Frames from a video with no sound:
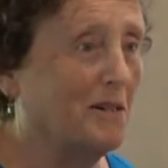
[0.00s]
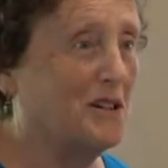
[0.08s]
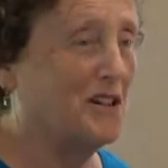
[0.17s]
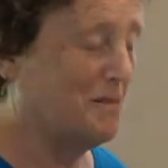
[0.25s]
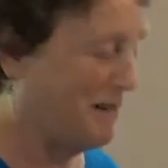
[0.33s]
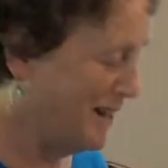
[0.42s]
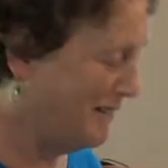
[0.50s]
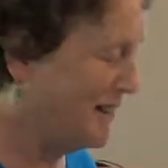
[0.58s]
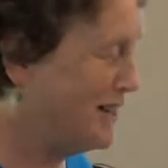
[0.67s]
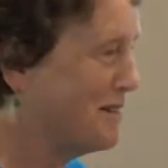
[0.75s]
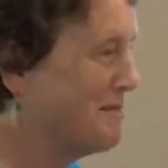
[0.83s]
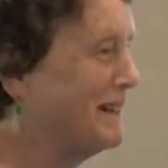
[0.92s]
which you
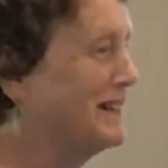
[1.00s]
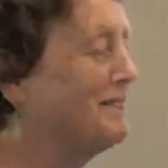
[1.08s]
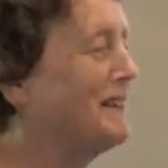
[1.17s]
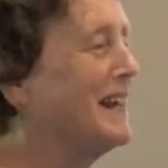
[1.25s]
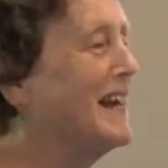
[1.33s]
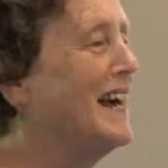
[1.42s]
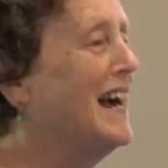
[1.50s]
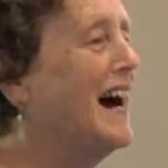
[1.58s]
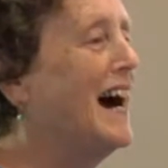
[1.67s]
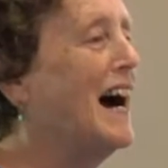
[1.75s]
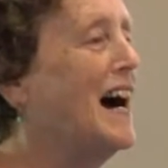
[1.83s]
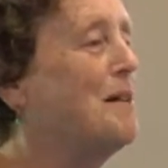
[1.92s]
migrated.
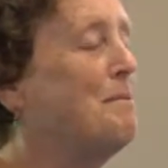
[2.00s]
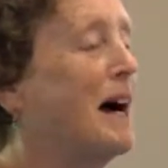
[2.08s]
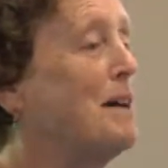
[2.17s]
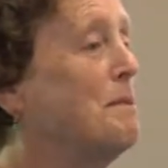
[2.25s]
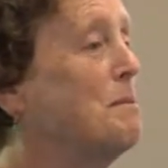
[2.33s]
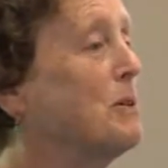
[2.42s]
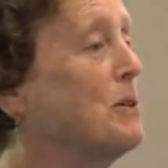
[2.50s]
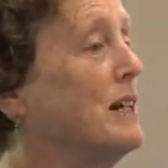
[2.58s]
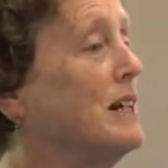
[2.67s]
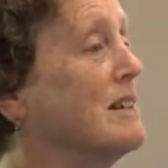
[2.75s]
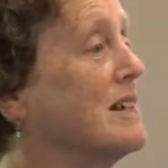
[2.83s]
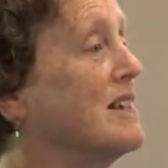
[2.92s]
um, I've been
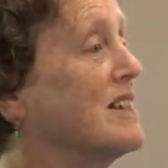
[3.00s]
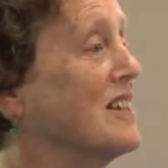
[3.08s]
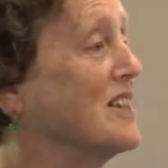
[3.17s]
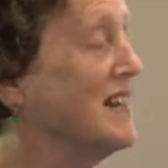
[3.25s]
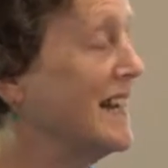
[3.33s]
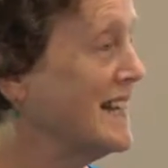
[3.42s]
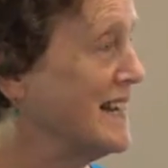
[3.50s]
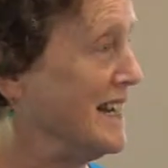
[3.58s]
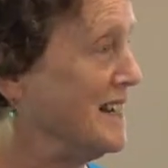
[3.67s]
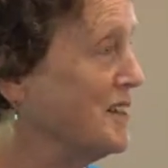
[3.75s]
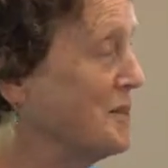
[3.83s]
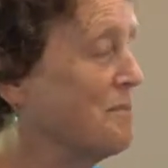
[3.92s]
birding since the
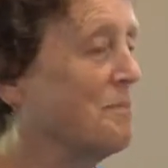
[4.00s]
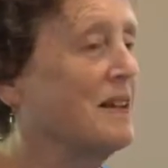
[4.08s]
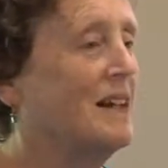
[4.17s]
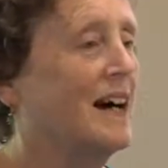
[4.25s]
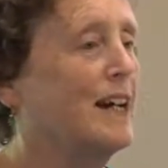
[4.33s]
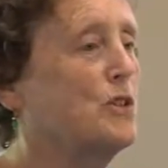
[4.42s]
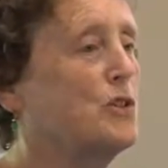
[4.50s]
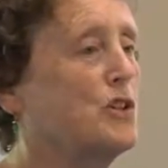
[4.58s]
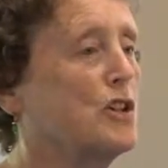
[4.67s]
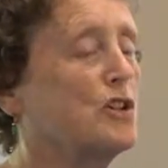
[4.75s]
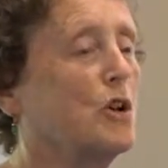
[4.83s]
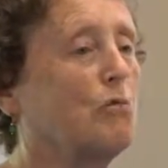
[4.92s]
60s. I used to
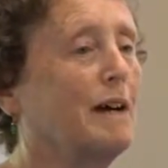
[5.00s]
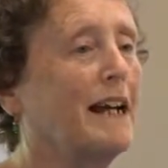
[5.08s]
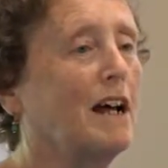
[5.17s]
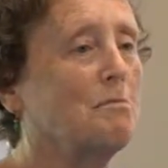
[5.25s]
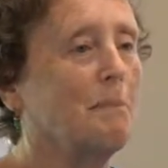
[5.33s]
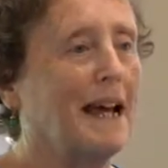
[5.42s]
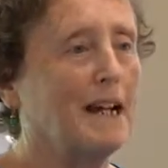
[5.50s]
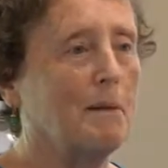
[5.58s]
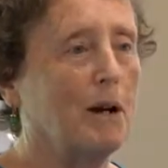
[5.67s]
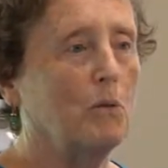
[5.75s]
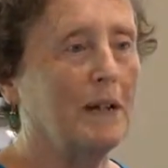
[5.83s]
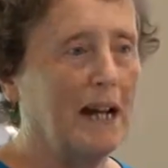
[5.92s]
just go right out in back of
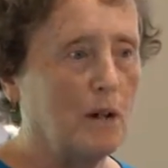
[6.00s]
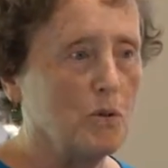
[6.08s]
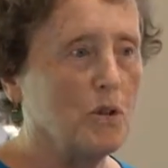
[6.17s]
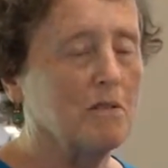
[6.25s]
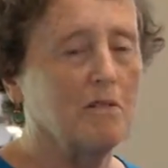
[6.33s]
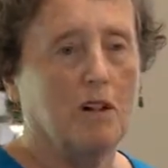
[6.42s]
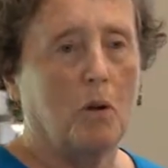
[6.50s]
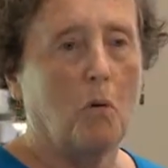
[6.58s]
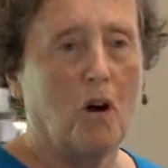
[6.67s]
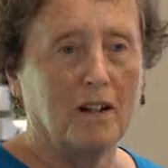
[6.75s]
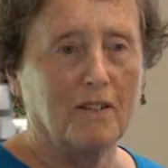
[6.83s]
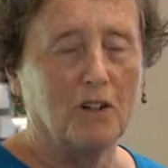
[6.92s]
my own house, you know,
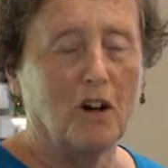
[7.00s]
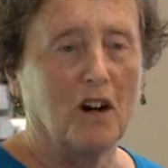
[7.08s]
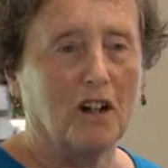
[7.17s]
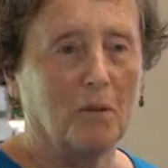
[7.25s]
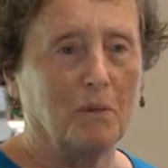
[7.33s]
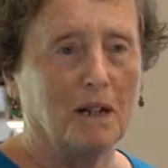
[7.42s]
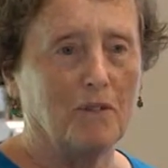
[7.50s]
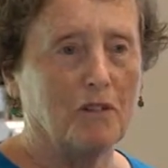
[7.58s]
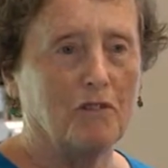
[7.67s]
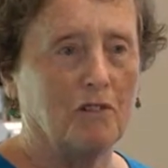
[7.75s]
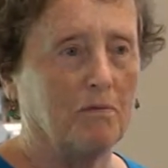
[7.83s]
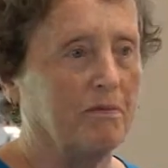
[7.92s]
walk the dog or whatever
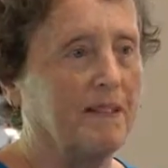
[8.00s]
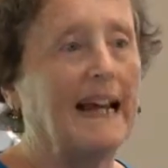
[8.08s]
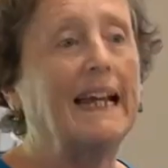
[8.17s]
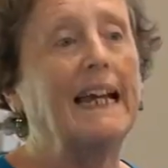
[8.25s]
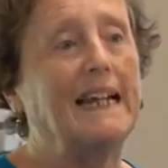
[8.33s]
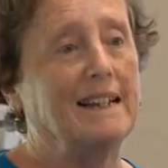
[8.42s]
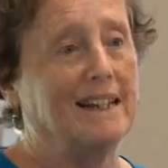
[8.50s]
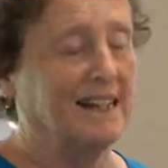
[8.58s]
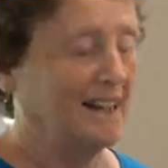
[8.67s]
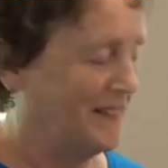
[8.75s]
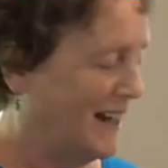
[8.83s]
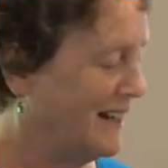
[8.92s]
for decades. I
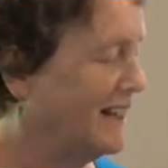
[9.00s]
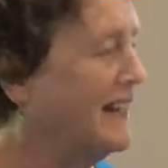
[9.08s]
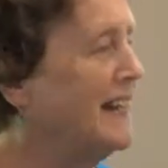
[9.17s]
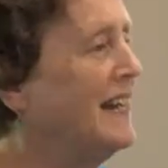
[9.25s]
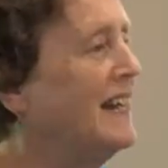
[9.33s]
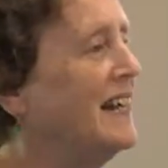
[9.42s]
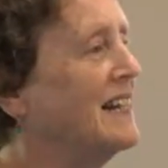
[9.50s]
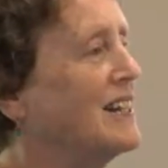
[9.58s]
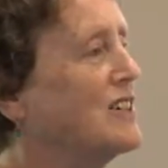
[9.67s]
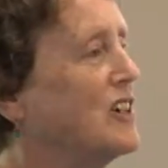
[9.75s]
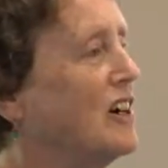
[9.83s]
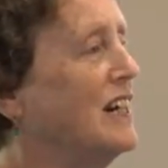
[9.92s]
did that. And
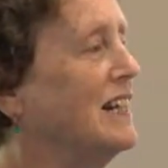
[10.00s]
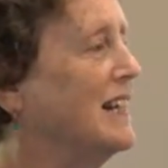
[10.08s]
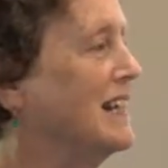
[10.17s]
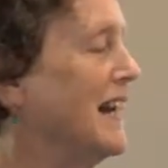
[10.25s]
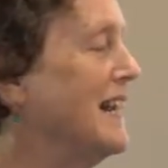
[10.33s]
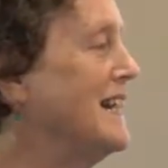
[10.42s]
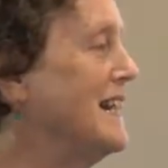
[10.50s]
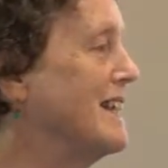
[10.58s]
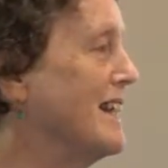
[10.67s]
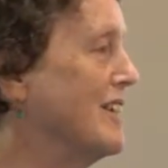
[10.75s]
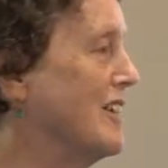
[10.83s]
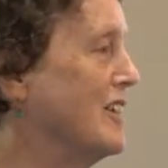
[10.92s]
then starting in the
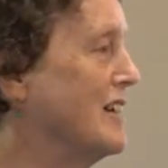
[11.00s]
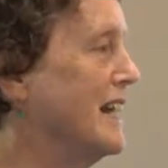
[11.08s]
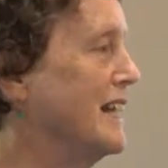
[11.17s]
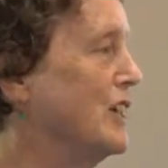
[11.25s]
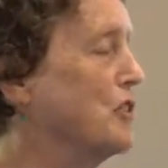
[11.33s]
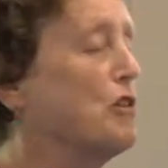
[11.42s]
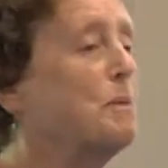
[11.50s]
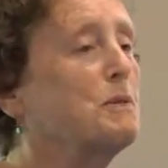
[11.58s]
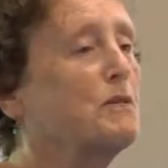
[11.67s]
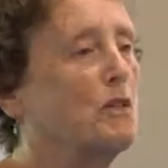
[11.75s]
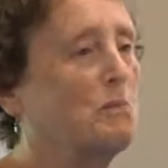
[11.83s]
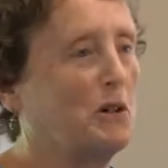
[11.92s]
90s, I started taking
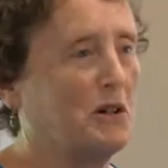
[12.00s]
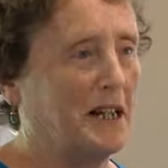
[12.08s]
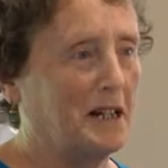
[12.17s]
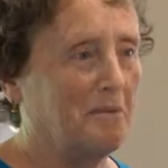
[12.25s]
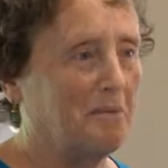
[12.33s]
trips for birding.